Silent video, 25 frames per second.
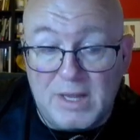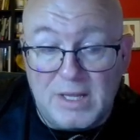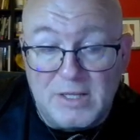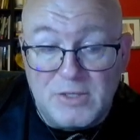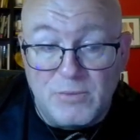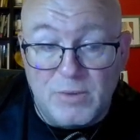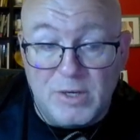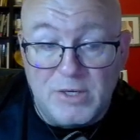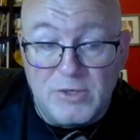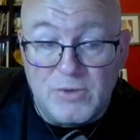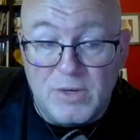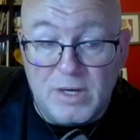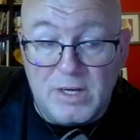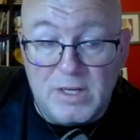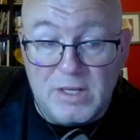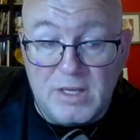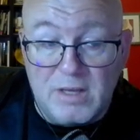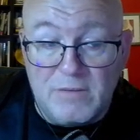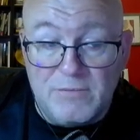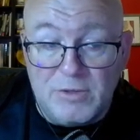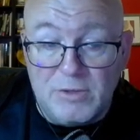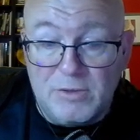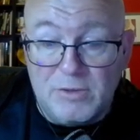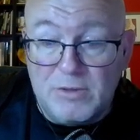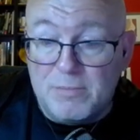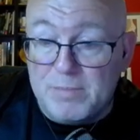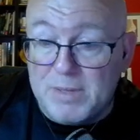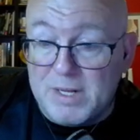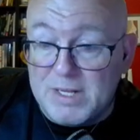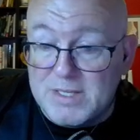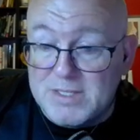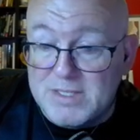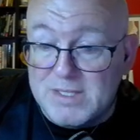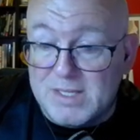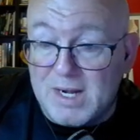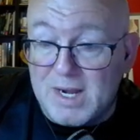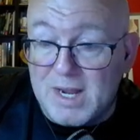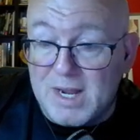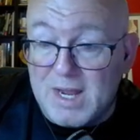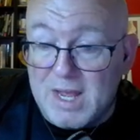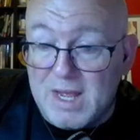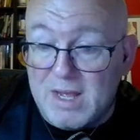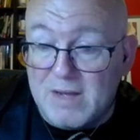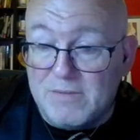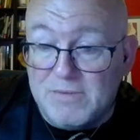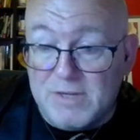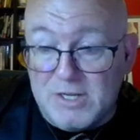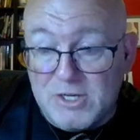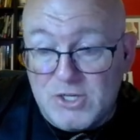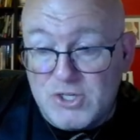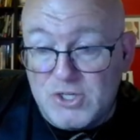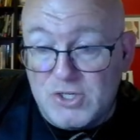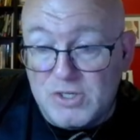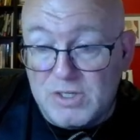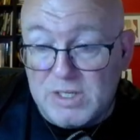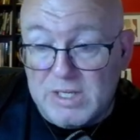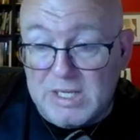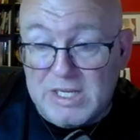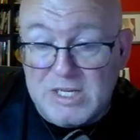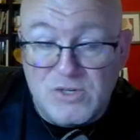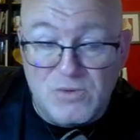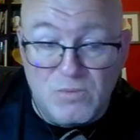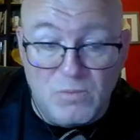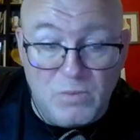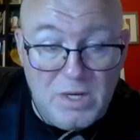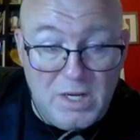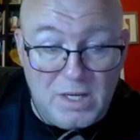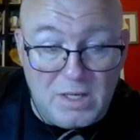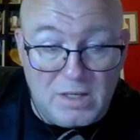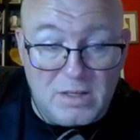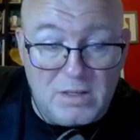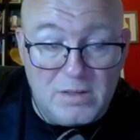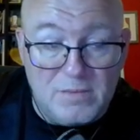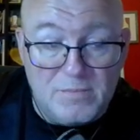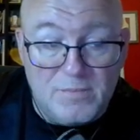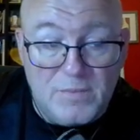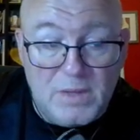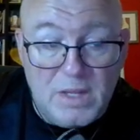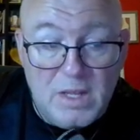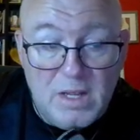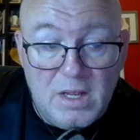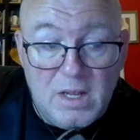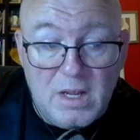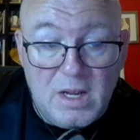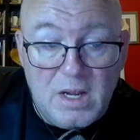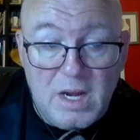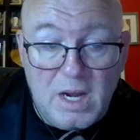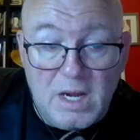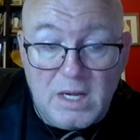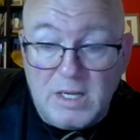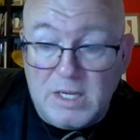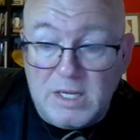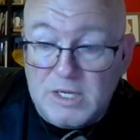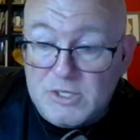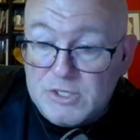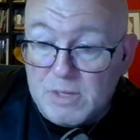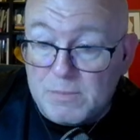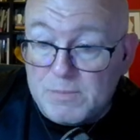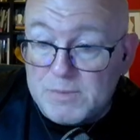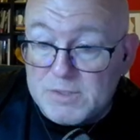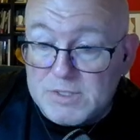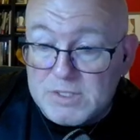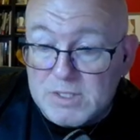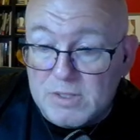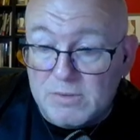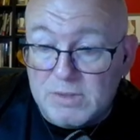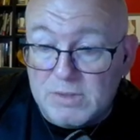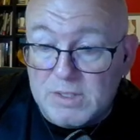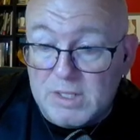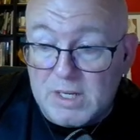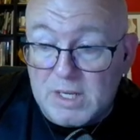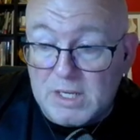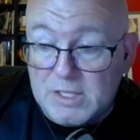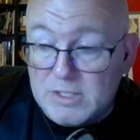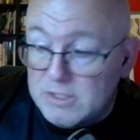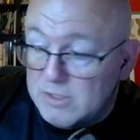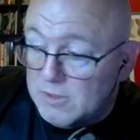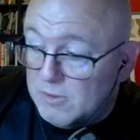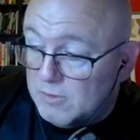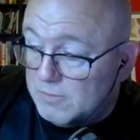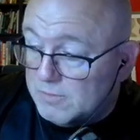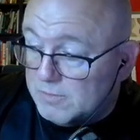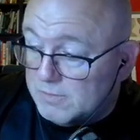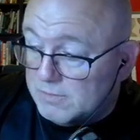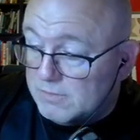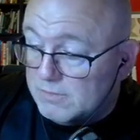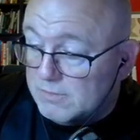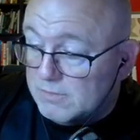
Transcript: That's why I try to give you the best that I have each week and each episode that I do.